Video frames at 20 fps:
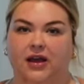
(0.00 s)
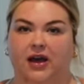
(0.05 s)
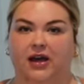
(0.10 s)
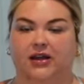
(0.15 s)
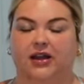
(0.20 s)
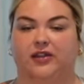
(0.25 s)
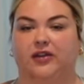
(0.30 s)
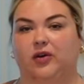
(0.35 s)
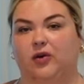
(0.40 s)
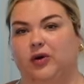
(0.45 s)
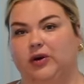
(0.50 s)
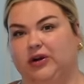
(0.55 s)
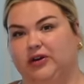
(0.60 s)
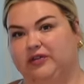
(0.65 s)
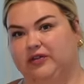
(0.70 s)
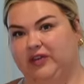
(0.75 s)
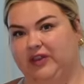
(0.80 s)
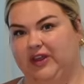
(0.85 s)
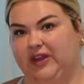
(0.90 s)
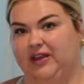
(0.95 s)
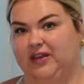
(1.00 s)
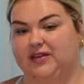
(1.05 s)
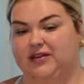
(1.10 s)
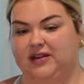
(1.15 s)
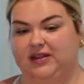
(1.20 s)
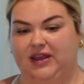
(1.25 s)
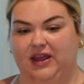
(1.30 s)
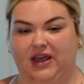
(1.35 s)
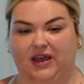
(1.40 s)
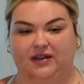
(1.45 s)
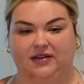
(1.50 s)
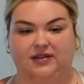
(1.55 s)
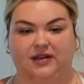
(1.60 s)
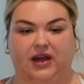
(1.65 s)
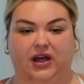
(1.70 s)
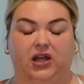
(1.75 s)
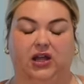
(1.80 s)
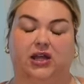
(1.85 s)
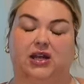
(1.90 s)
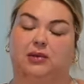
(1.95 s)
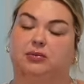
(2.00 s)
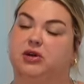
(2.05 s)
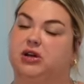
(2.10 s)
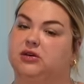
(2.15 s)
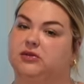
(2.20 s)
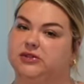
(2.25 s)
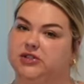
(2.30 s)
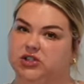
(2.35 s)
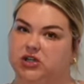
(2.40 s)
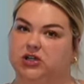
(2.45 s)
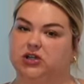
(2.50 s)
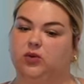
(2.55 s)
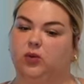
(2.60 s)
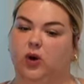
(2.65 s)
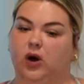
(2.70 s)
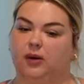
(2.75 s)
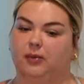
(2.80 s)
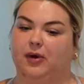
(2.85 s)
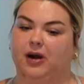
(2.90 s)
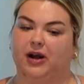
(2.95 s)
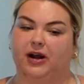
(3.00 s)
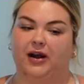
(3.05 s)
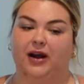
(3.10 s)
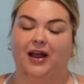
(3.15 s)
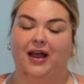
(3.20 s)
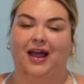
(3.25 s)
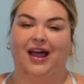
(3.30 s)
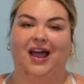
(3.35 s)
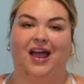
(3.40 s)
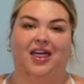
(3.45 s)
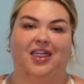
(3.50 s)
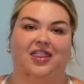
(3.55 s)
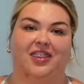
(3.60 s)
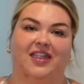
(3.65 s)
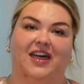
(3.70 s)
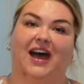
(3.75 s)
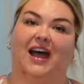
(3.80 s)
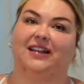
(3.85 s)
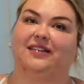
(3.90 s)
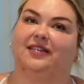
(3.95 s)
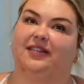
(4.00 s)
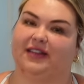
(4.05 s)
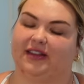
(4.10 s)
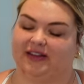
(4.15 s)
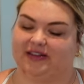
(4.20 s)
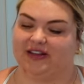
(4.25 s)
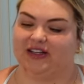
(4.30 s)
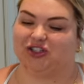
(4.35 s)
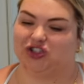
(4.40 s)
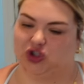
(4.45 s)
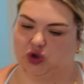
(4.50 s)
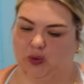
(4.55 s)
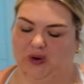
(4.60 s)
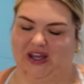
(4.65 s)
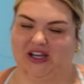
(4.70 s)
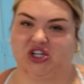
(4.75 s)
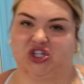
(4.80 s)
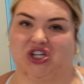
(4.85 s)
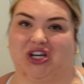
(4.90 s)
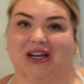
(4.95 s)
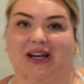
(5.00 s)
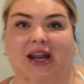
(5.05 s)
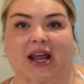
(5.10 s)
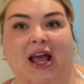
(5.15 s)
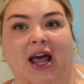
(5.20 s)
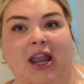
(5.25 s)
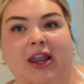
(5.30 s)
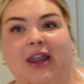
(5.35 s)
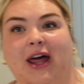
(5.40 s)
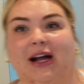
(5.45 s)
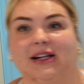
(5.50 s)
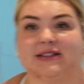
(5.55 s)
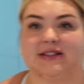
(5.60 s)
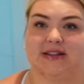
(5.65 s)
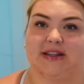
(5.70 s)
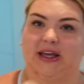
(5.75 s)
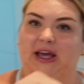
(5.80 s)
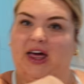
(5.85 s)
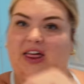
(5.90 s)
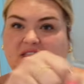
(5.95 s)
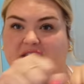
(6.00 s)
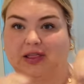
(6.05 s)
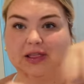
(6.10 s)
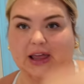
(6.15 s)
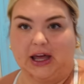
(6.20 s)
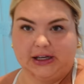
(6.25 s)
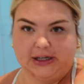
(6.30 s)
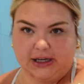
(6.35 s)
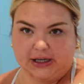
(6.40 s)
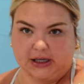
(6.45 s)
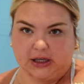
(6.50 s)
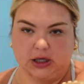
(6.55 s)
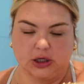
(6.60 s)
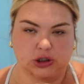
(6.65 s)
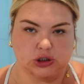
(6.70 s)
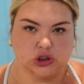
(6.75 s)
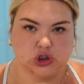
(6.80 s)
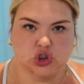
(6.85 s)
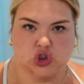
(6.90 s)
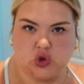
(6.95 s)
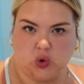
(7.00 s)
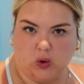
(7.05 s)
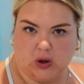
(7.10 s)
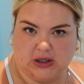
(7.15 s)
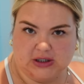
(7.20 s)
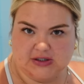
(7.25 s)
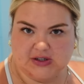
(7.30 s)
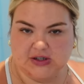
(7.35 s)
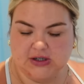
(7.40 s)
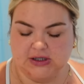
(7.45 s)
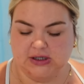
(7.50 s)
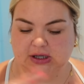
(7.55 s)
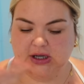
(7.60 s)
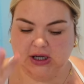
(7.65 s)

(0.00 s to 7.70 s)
another order for these in the XL and I'm gonna return the Walmart. That's the situation. That's the athletic short